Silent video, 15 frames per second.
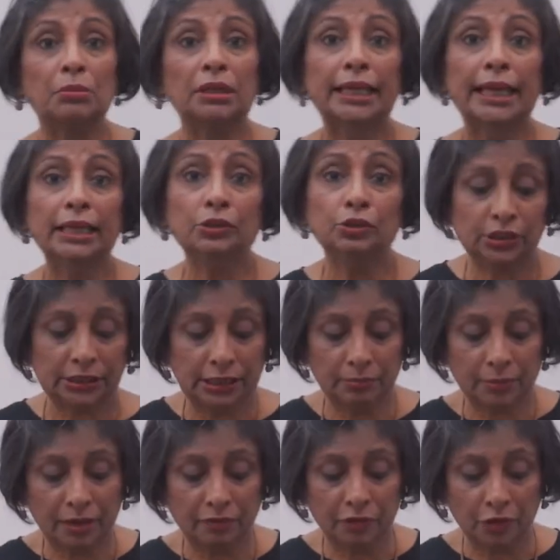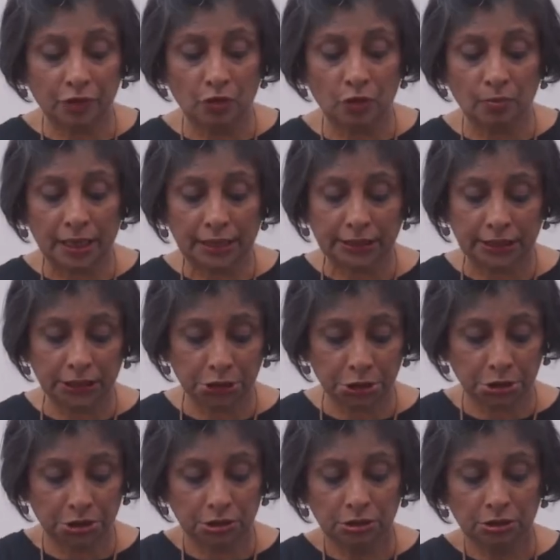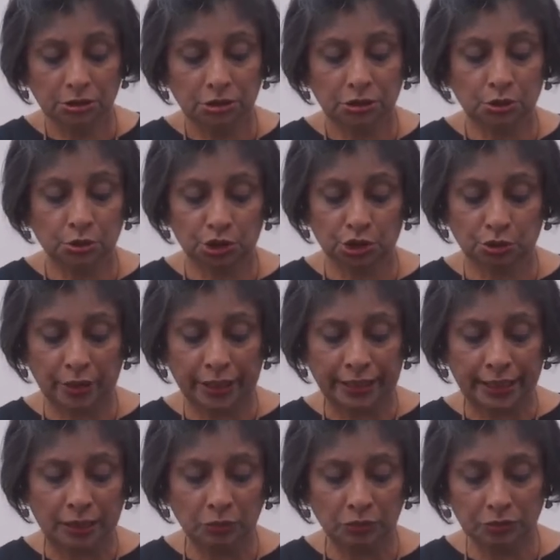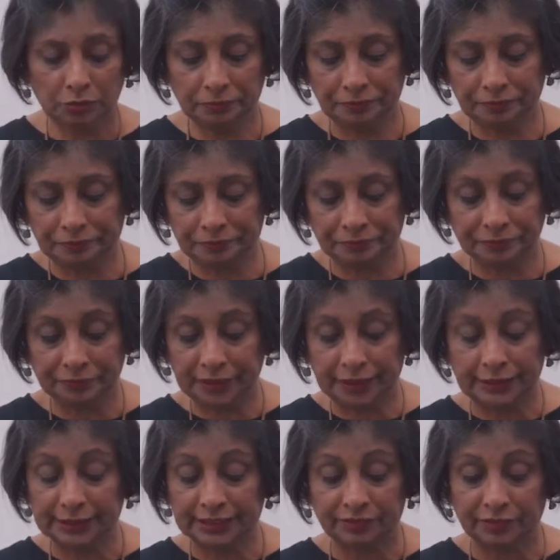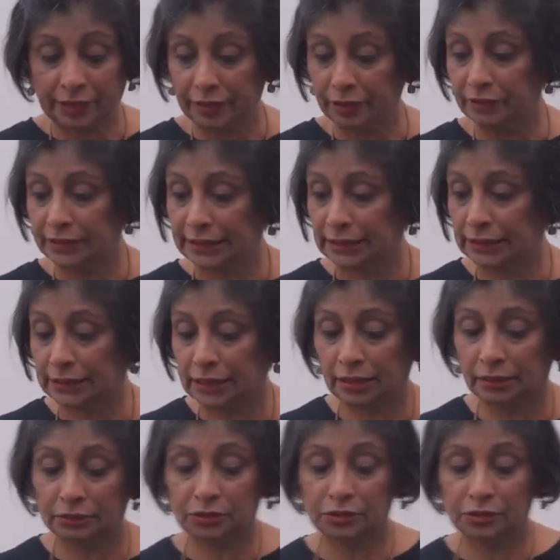again using my varoma dish to strain out. It is very versatile to